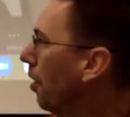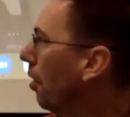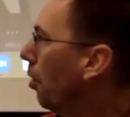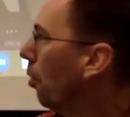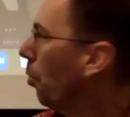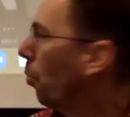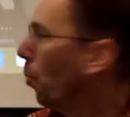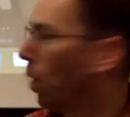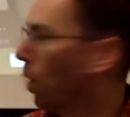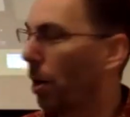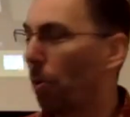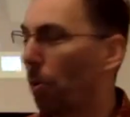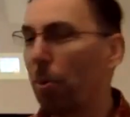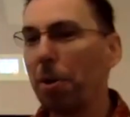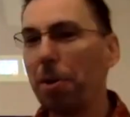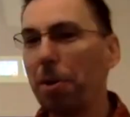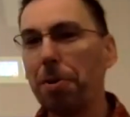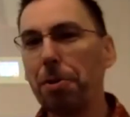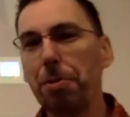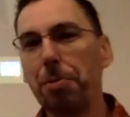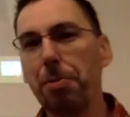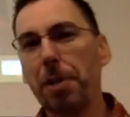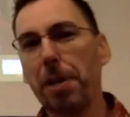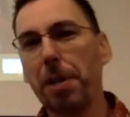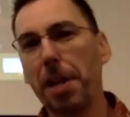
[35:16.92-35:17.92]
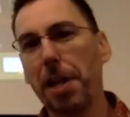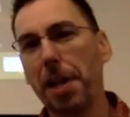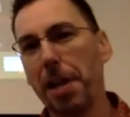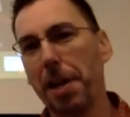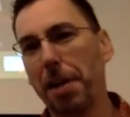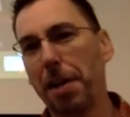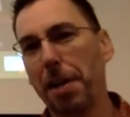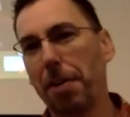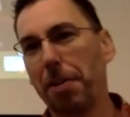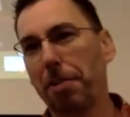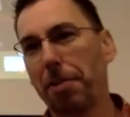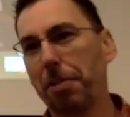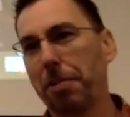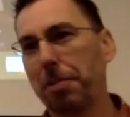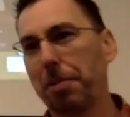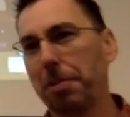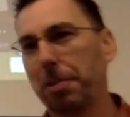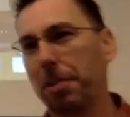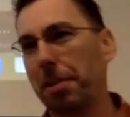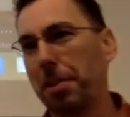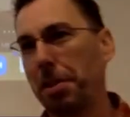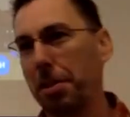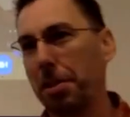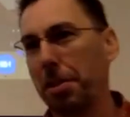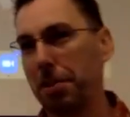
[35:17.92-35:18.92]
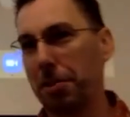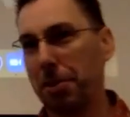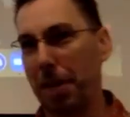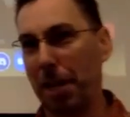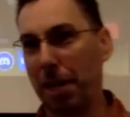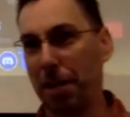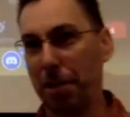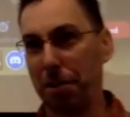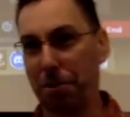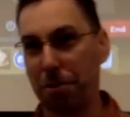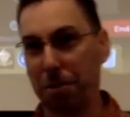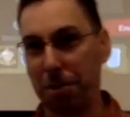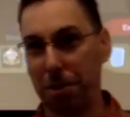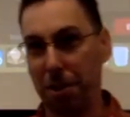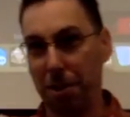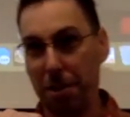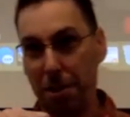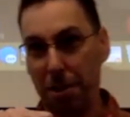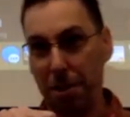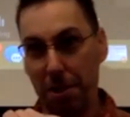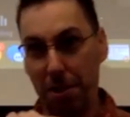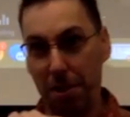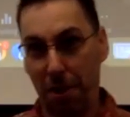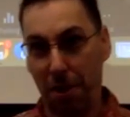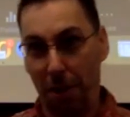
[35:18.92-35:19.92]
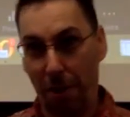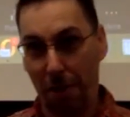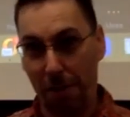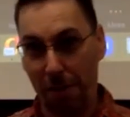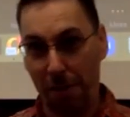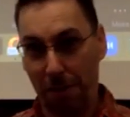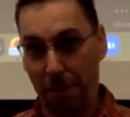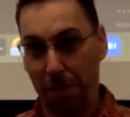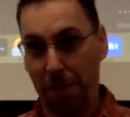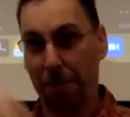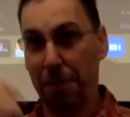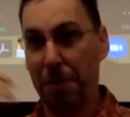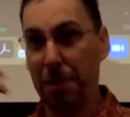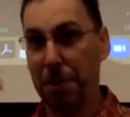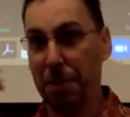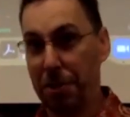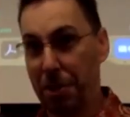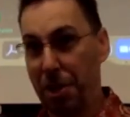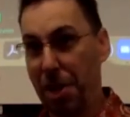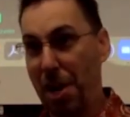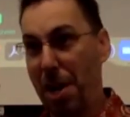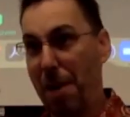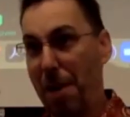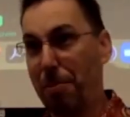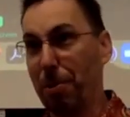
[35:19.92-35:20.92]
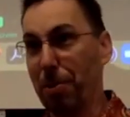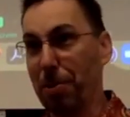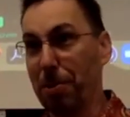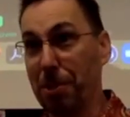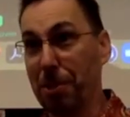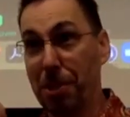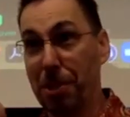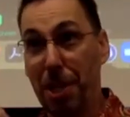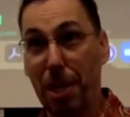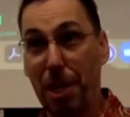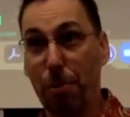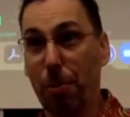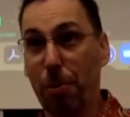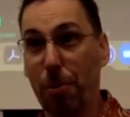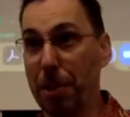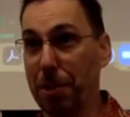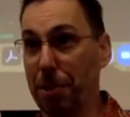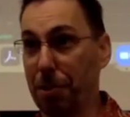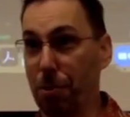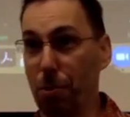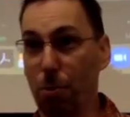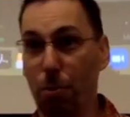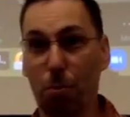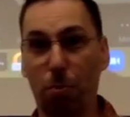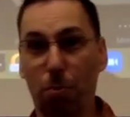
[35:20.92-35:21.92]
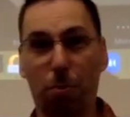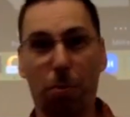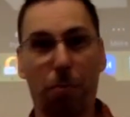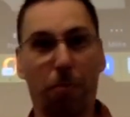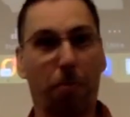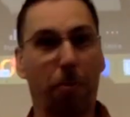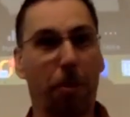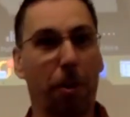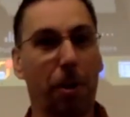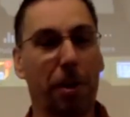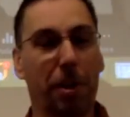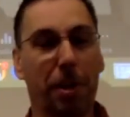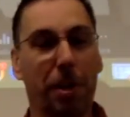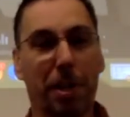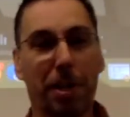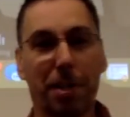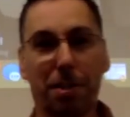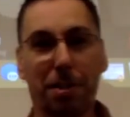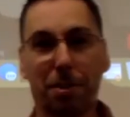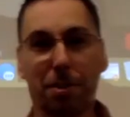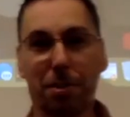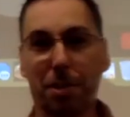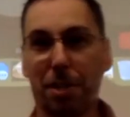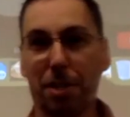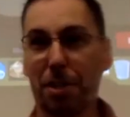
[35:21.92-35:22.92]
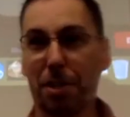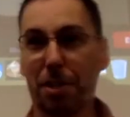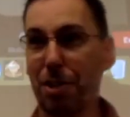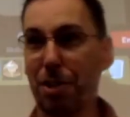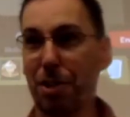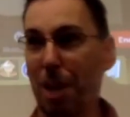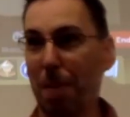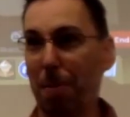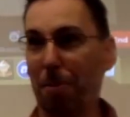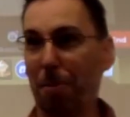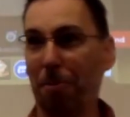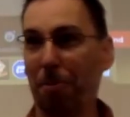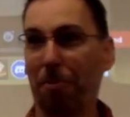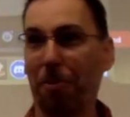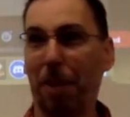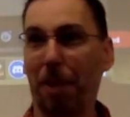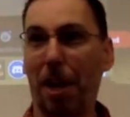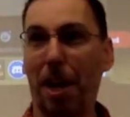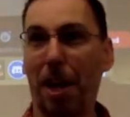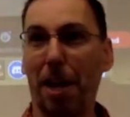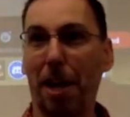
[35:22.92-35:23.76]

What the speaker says: what I want to do now is actually, this chapter segues very nicely into chapter 5.